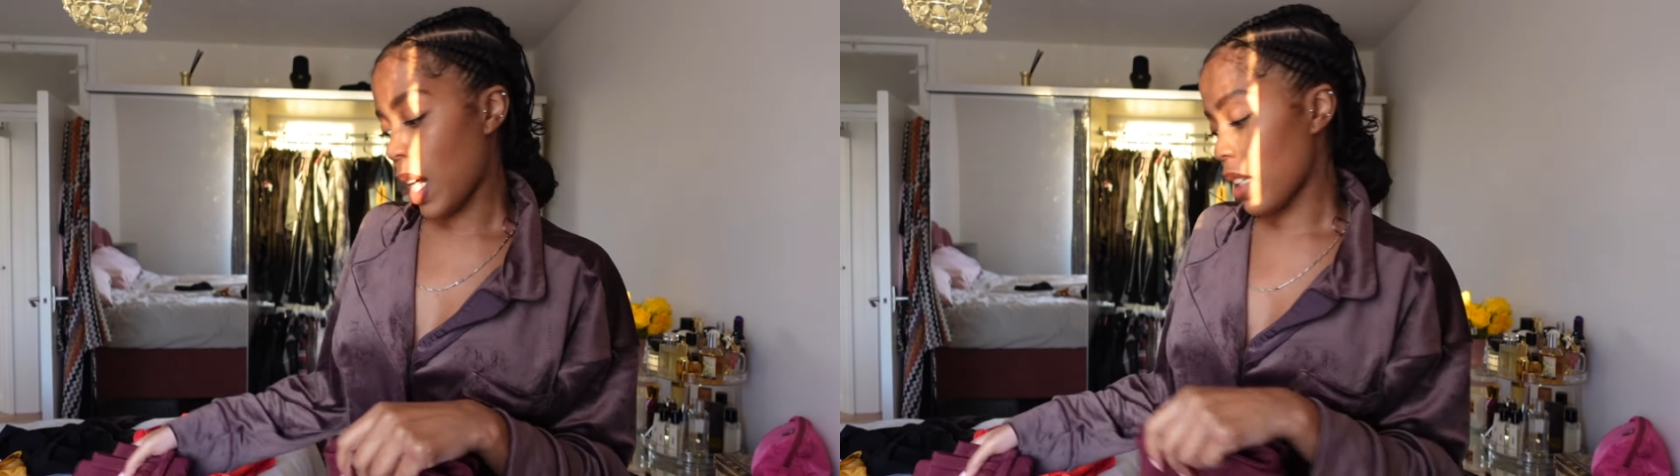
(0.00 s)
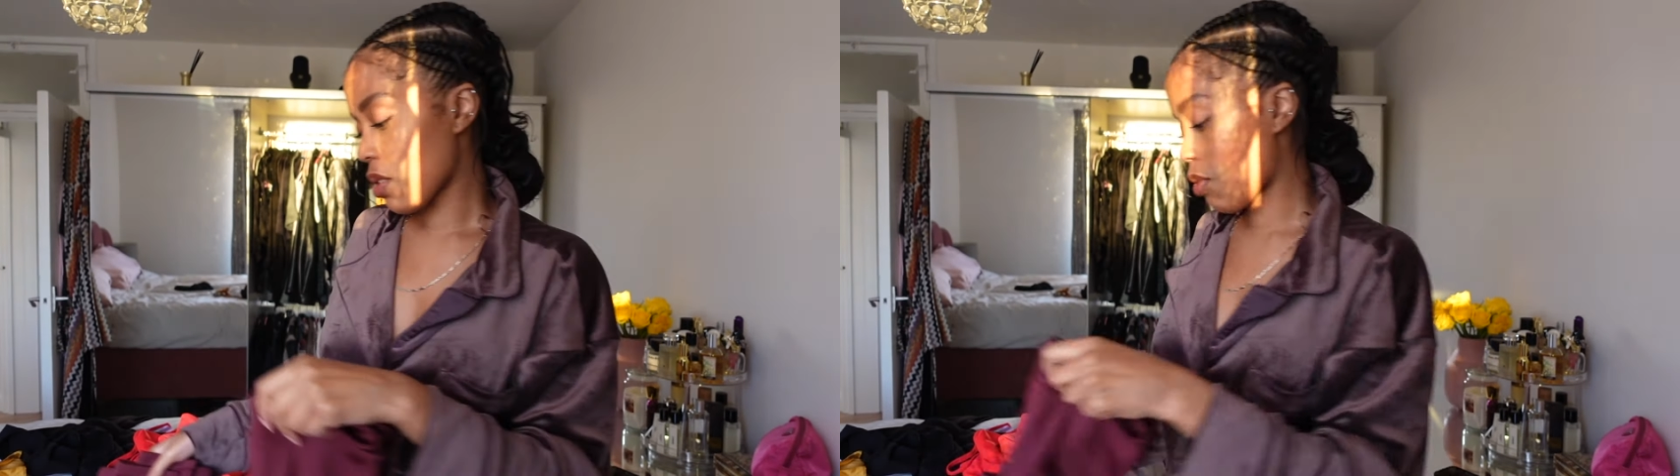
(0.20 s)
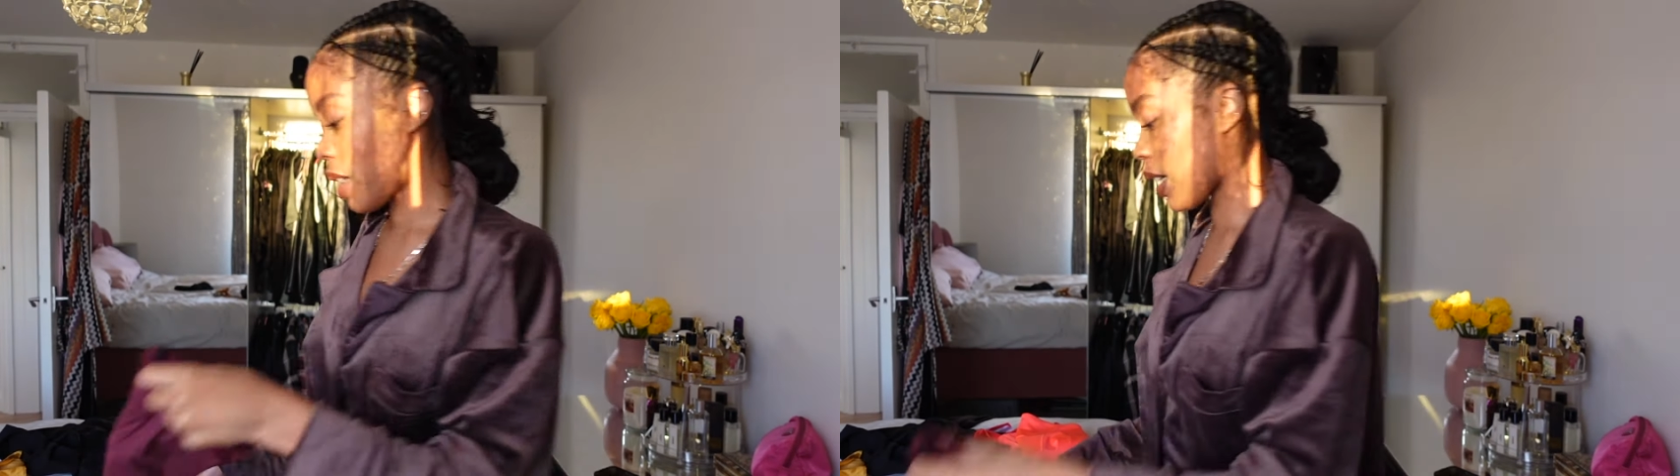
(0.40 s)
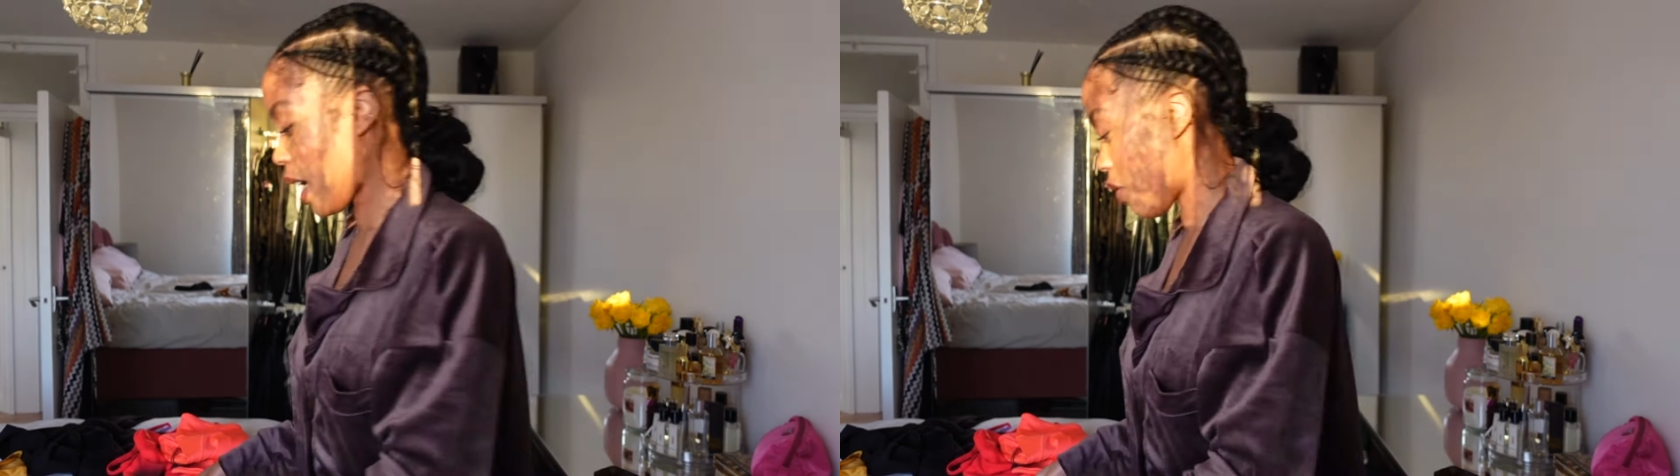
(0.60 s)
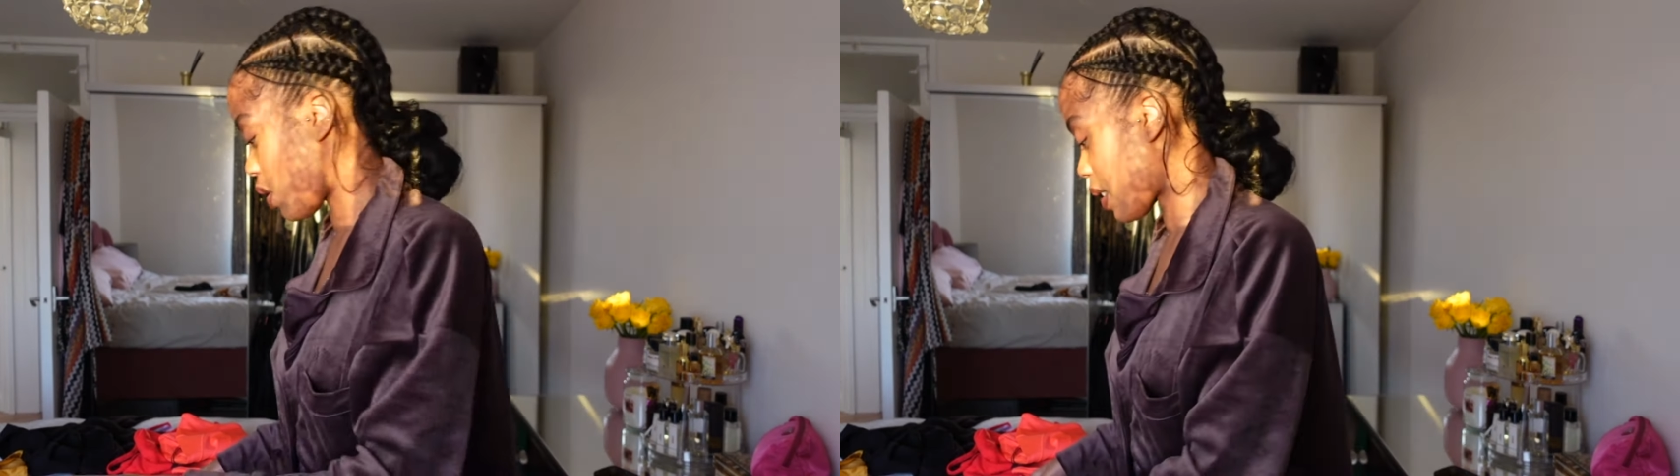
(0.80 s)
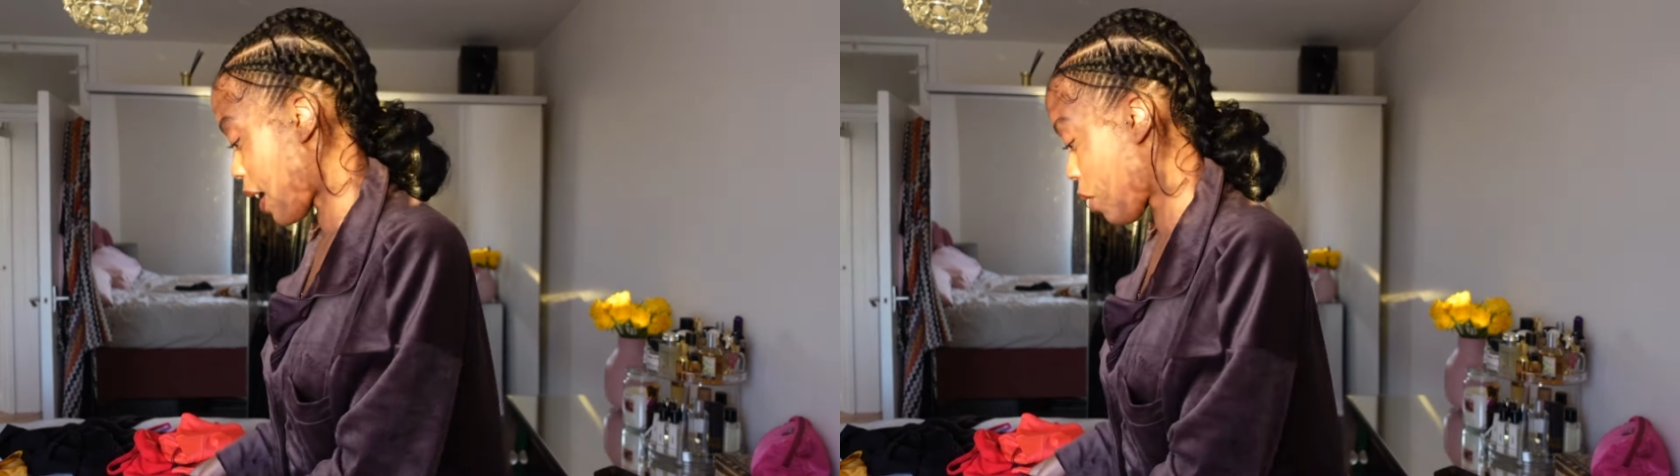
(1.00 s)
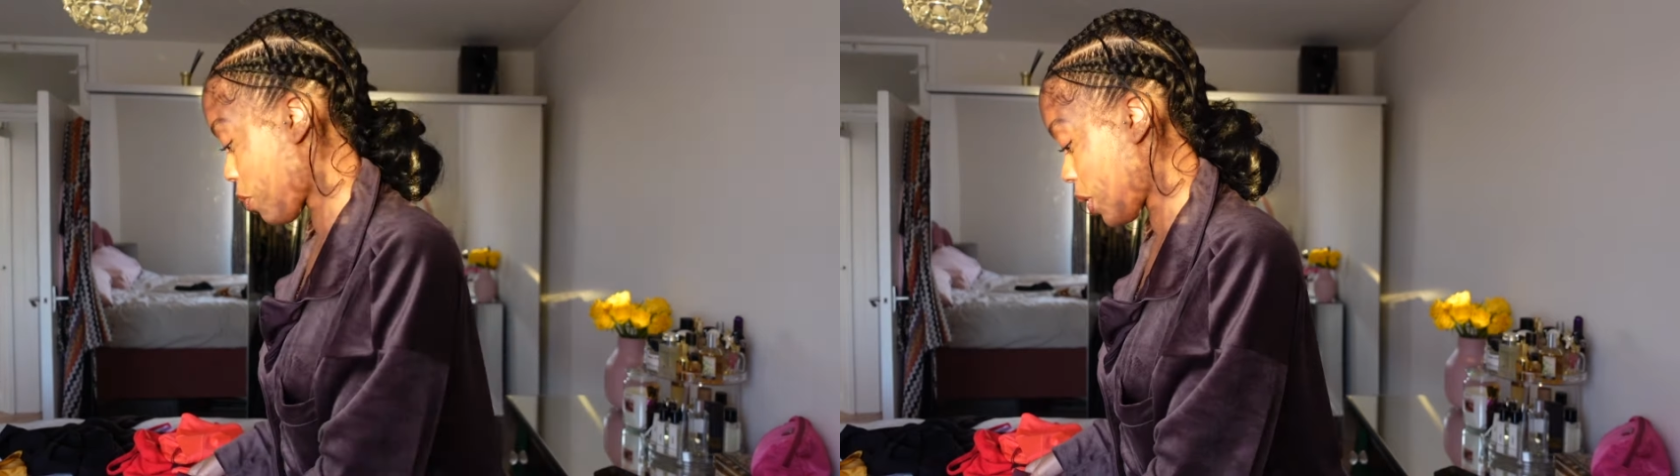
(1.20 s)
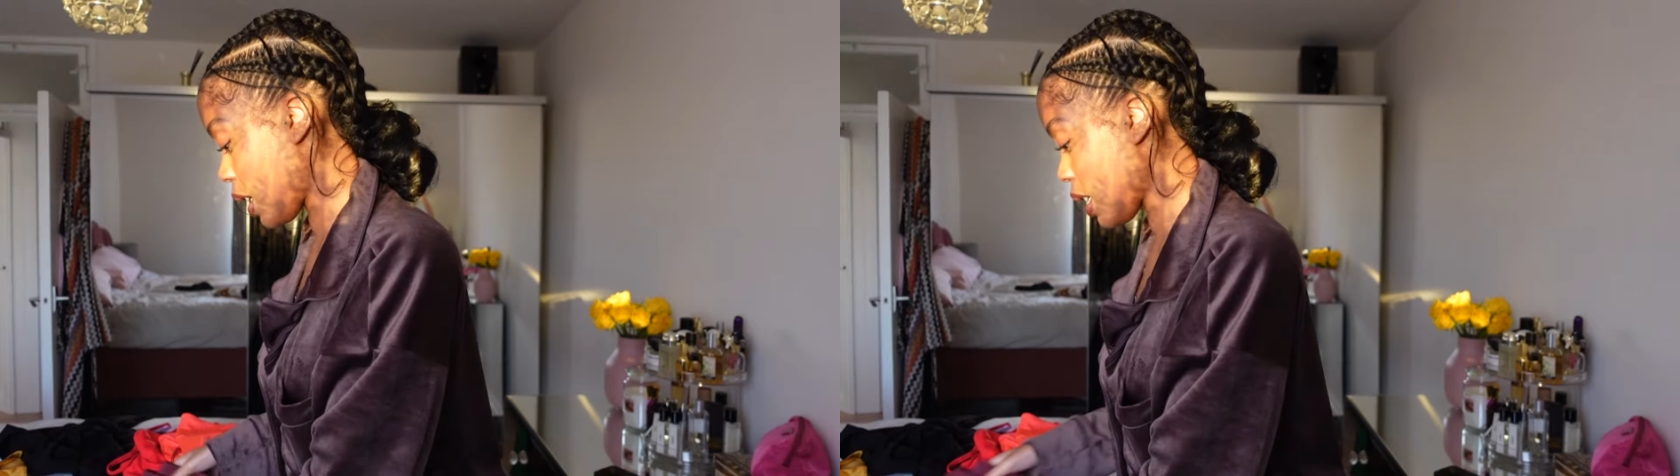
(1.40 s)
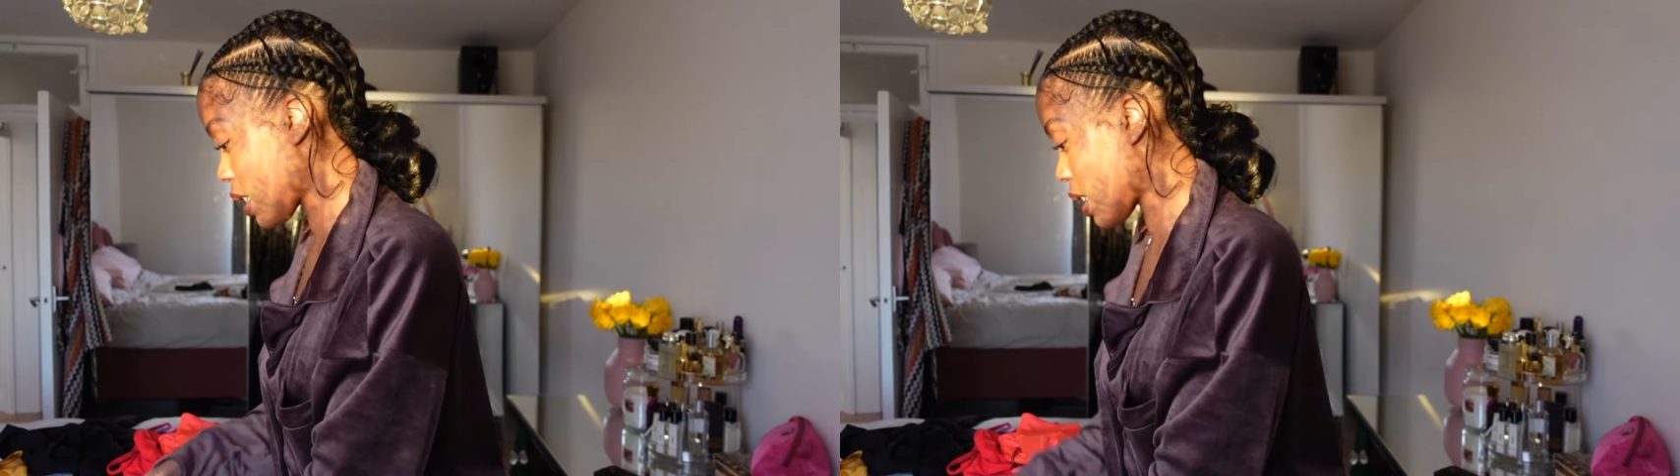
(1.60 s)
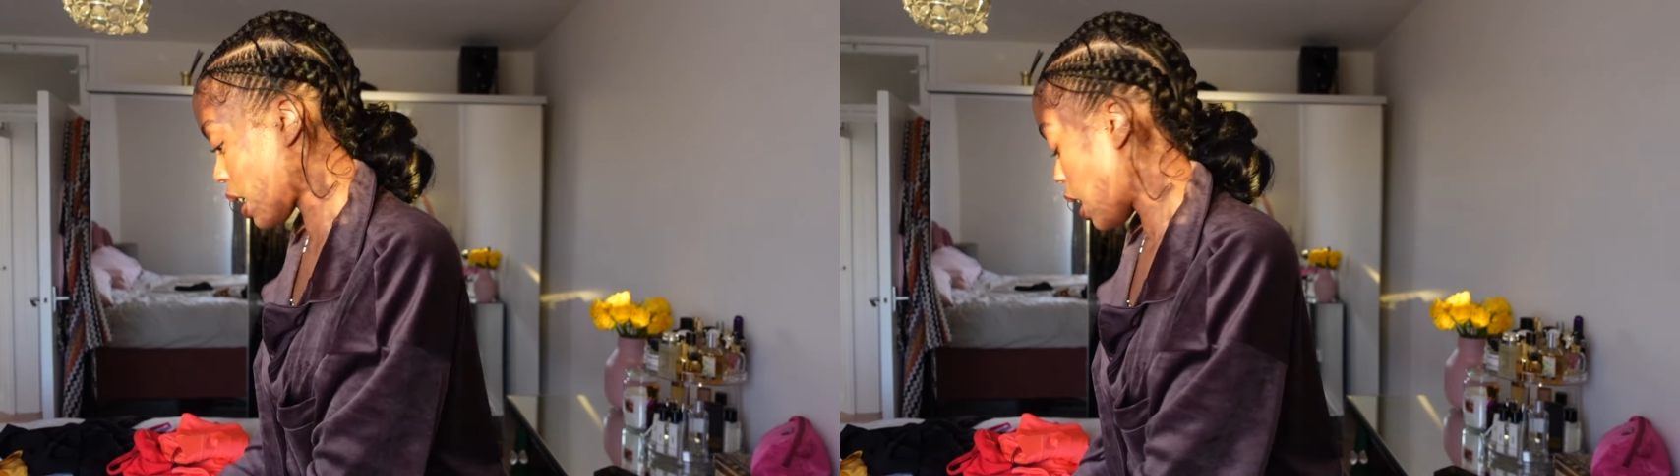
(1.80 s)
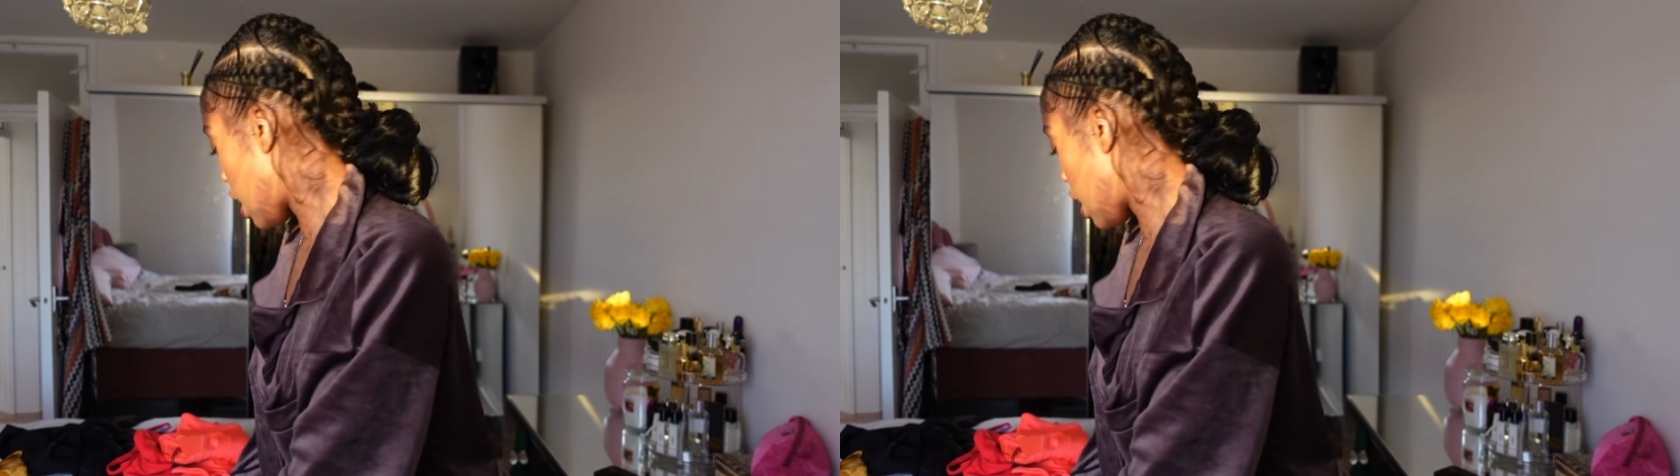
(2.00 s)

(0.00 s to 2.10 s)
as running errands outfits.